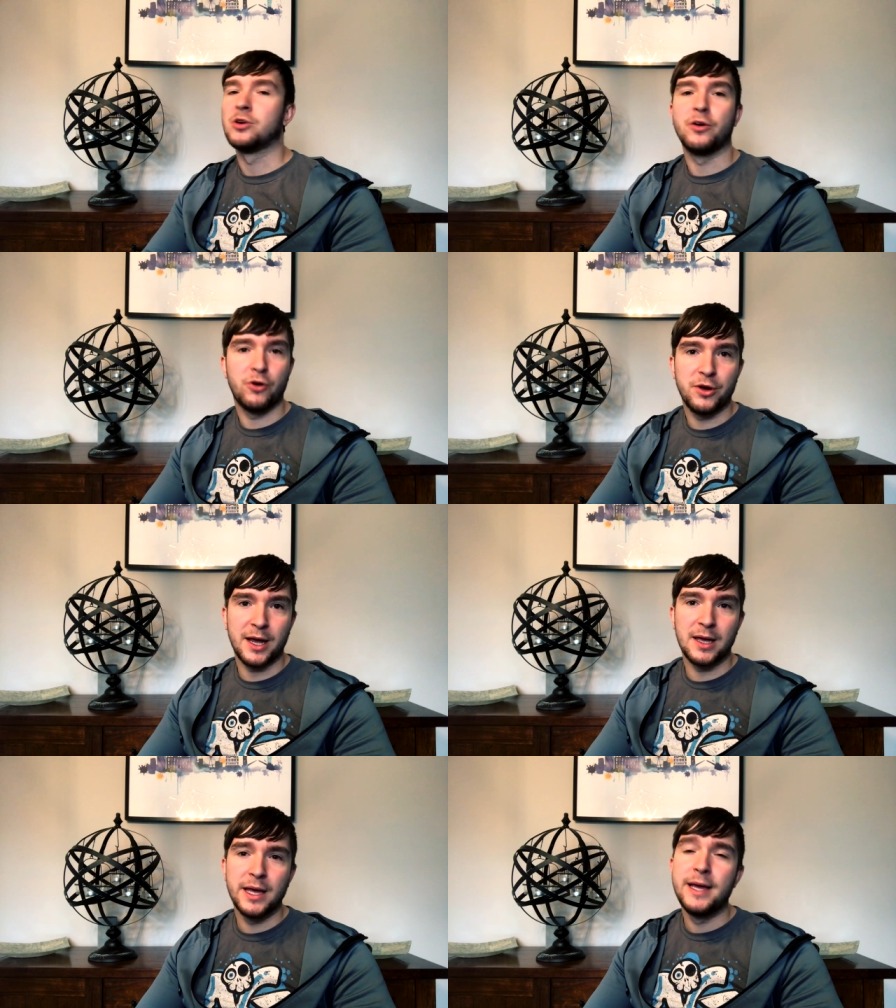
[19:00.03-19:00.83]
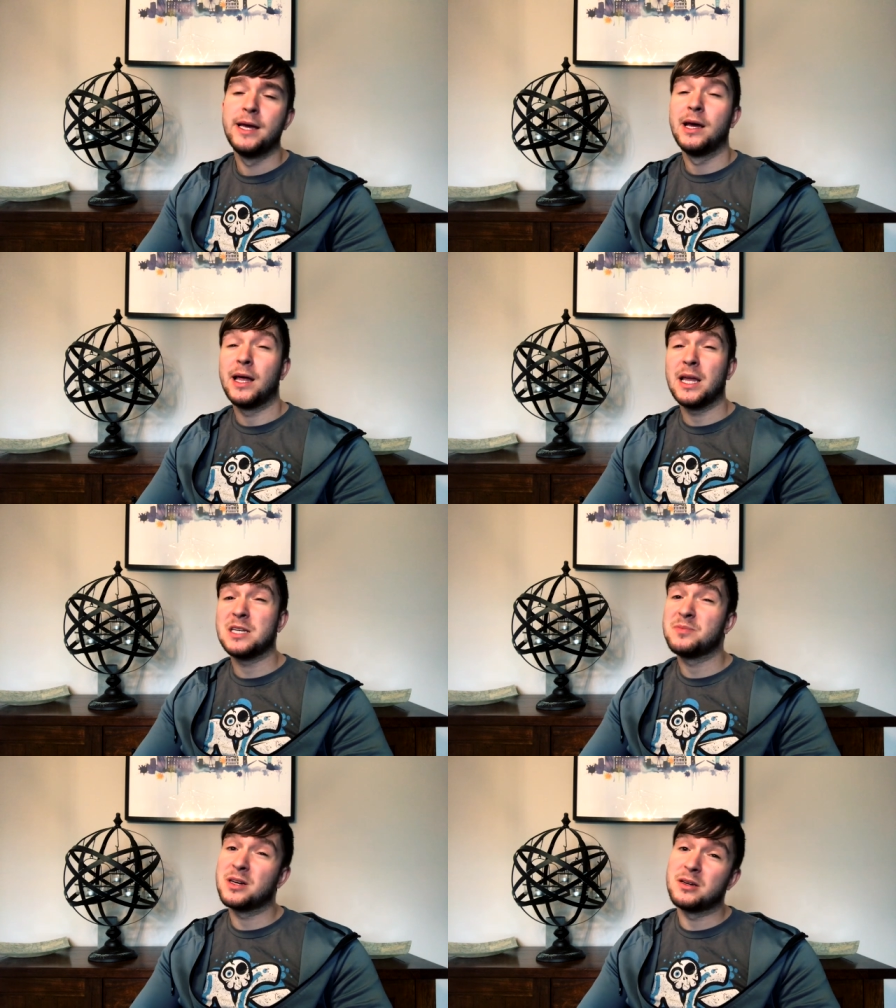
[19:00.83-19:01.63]
recording, and
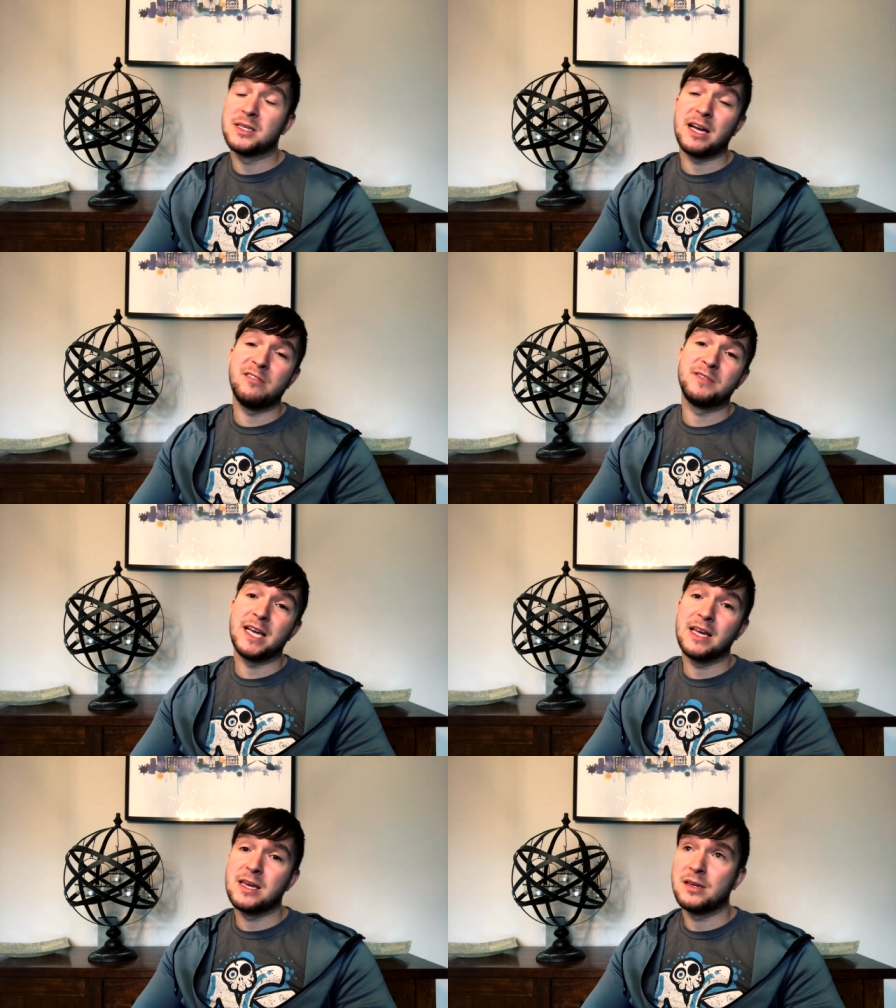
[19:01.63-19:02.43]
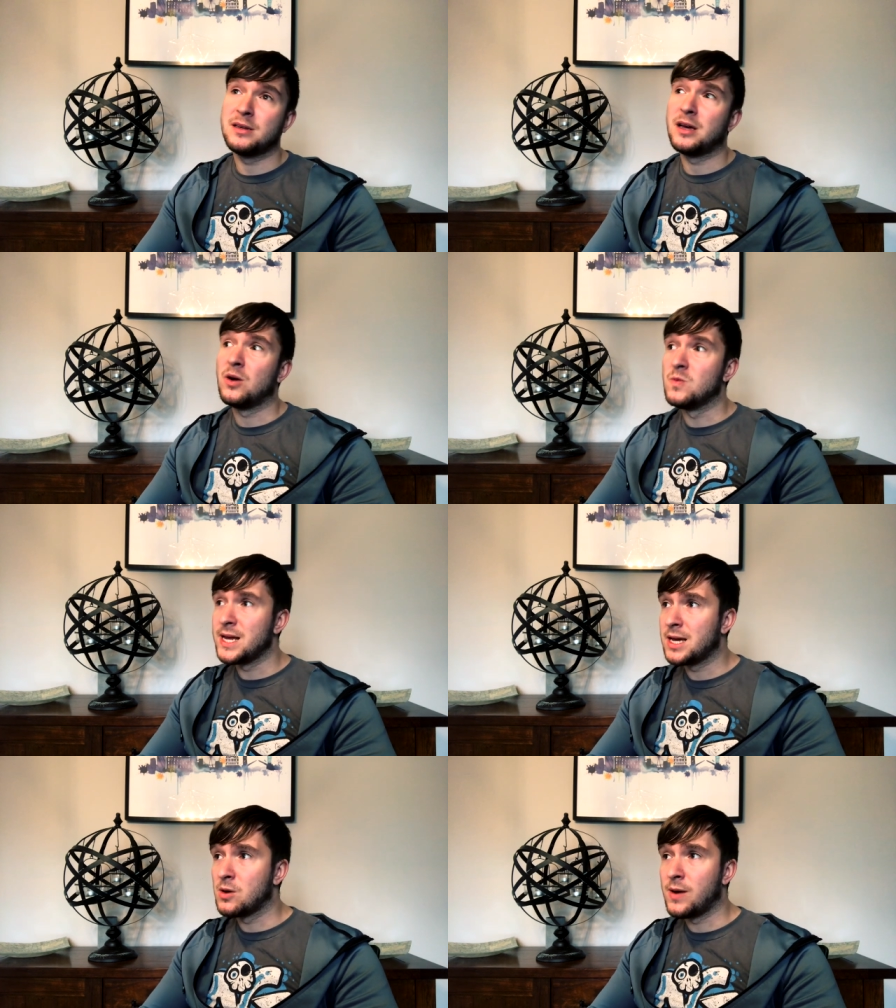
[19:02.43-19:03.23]
that's because I've taken a
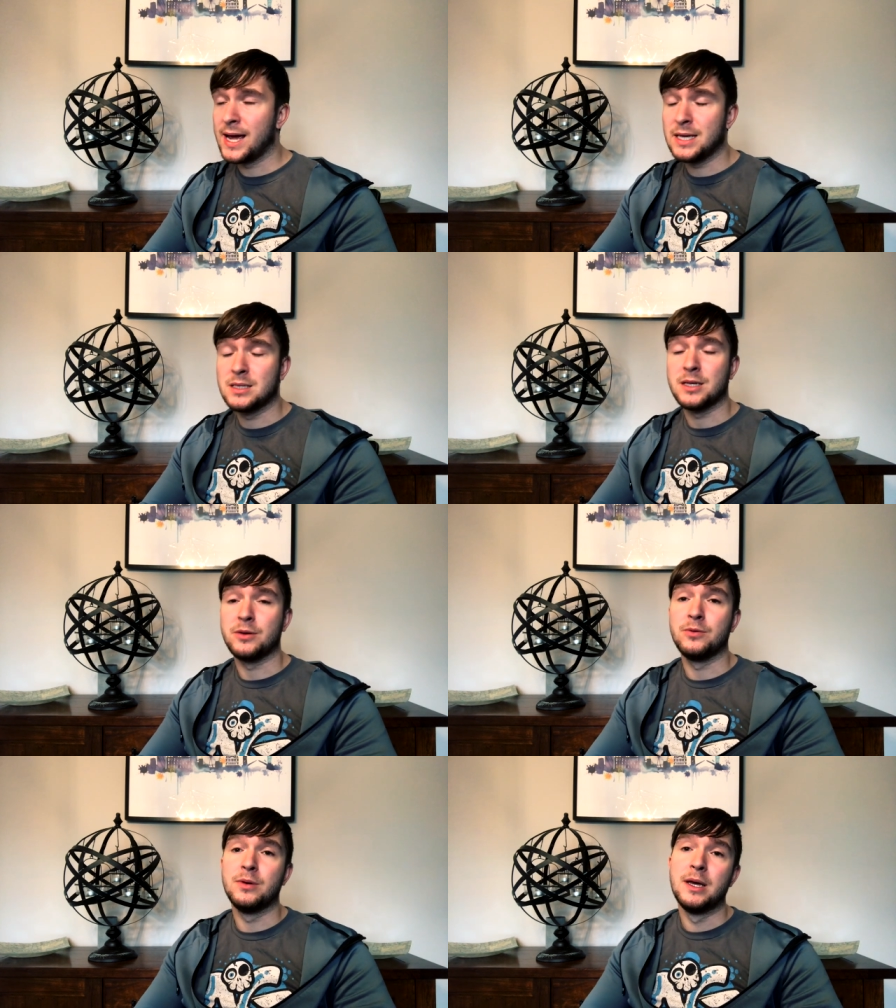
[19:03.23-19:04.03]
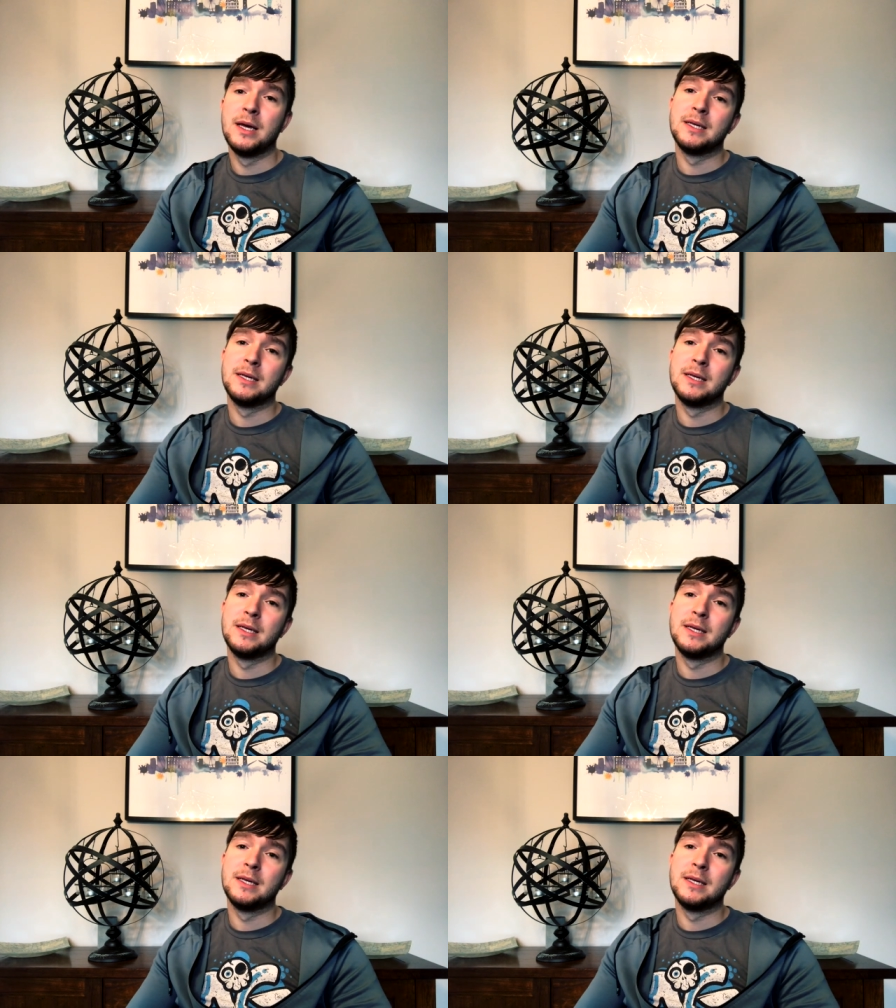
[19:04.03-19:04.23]
week away to